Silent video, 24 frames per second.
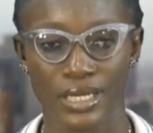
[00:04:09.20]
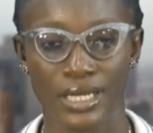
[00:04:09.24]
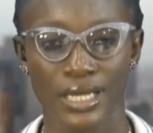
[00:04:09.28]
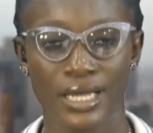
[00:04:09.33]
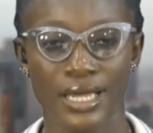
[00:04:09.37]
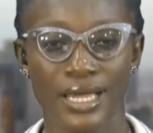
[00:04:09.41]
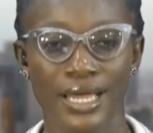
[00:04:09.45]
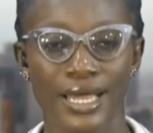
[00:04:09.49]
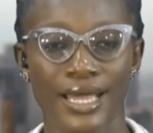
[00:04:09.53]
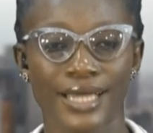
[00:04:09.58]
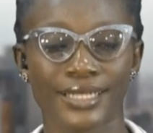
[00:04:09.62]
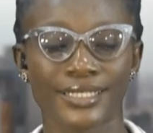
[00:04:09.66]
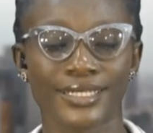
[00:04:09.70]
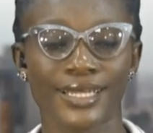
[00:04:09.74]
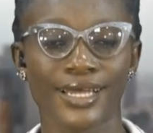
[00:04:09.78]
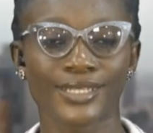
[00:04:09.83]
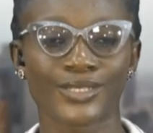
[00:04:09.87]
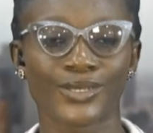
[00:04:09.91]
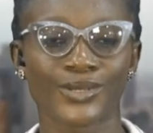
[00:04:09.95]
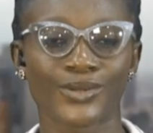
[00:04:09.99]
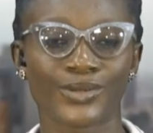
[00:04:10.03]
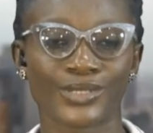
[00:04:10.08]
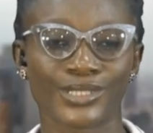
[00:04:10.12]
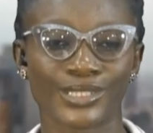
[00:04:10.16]
And that's all
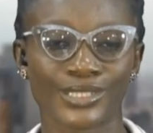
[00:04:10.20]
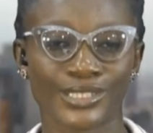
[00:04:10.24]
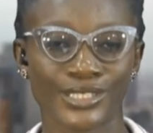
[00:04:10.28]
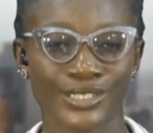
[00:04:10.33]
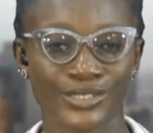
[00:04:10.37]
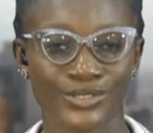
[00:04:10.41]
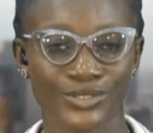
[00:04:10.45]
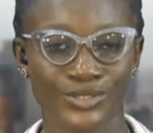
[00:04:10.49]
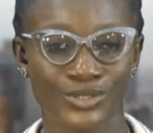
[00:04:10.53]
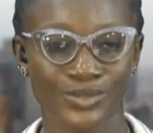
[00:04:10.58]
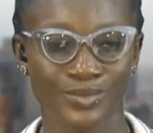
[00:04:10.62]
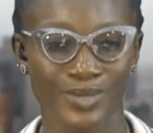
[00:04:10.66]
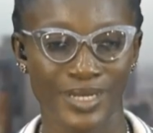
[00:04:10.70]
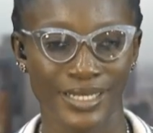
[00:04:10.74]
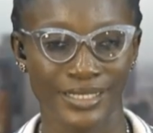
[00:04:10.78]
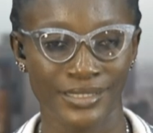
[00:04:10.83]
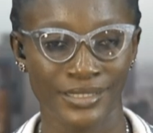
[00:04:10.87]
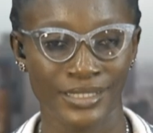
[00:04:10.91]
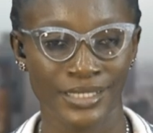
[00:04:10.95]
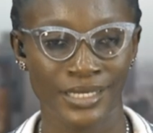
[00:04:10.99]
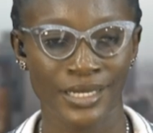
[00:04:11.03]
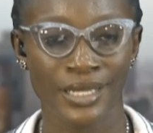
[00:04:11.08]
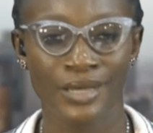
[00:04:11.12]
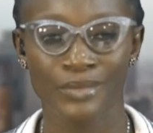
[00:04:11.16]
on the news, man.
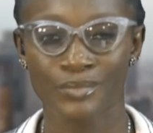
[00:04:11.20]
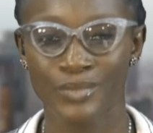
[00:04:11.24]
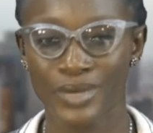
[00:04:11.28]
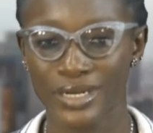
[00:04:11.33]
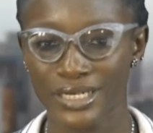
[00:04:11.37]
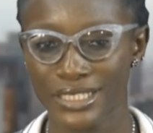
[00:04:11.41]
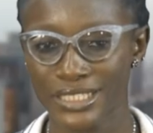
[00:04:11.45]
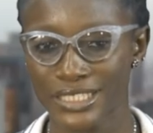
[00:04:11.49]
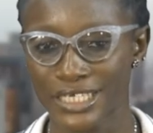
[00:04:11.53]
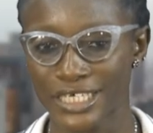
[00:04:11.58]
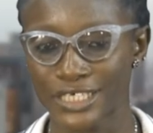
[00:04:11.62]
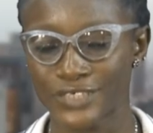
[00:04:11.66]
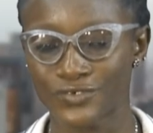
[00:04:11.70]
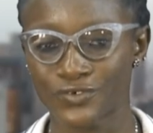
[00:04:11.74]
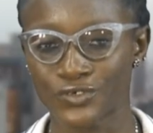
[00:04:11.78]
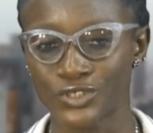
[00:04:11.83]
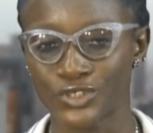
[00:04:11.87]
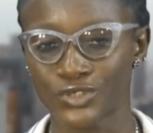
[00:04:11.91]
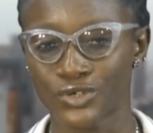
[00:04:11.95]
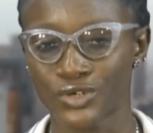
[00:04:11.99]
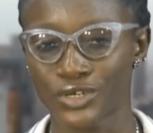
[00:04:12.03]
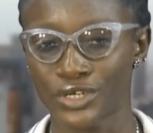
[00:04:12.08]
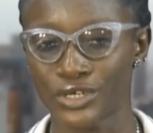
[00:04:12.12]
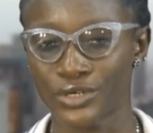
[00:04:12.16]
Many thanks for
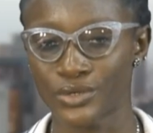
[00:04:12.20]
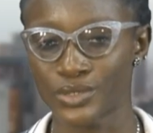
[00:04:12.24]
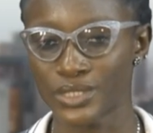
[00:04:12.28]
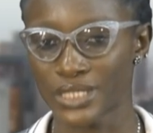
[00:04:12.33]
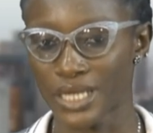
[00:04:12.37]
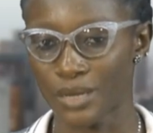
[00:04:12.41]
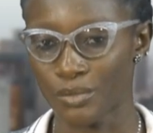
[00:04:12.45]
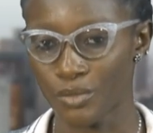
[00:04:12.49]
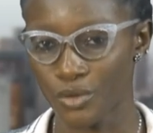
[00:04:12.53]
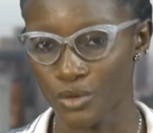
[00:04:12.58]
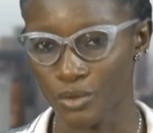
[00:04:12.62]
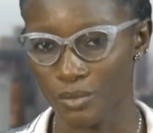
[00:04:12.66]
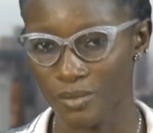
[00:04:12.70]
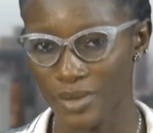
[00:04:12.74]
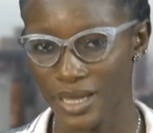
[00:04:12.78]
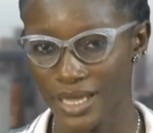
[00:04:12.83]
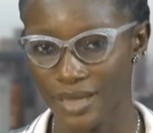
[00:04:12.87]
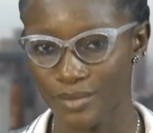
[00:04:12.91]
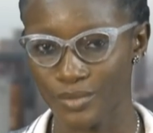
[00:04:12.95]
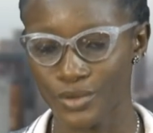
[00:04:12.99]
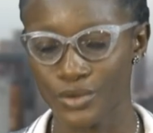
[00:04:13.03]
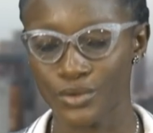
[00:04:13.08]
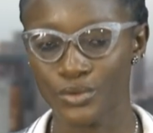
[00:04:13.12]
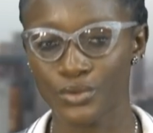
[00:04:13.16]
joining us. I'm Okpayemi
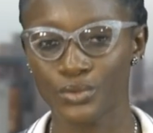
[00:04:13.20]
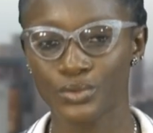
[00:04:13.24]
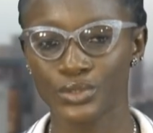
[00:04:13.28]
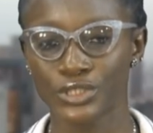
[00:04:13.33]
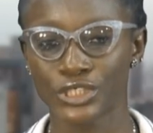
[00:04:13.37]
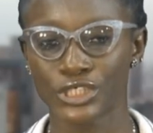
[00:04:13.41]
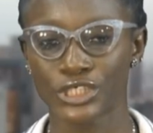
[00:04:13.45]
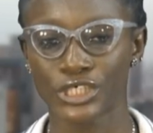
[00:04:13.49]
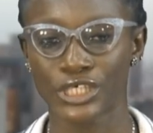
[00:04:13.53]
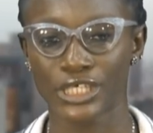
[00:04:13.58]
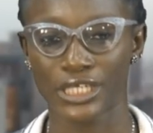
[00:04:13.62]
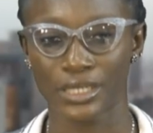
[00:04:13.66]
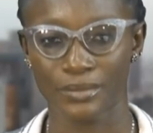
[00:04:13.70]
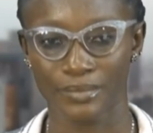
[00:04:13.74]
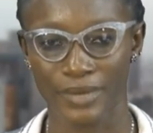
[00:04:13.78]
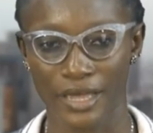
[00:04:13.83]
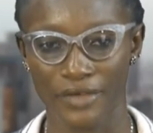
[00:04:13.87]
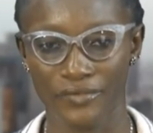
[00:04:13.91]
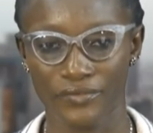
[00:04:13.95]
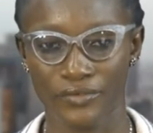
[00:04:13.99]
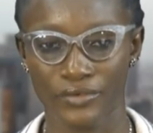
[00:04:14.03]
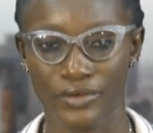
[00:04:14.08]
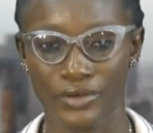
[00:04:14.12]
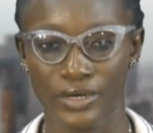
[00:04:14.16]
Owoshini. Bye for
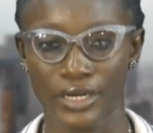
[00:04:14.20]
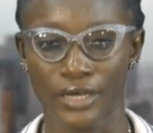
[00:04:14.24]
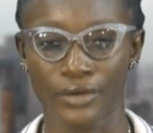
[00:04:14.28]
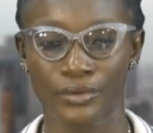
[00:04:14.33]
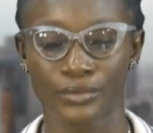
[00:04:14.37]
now.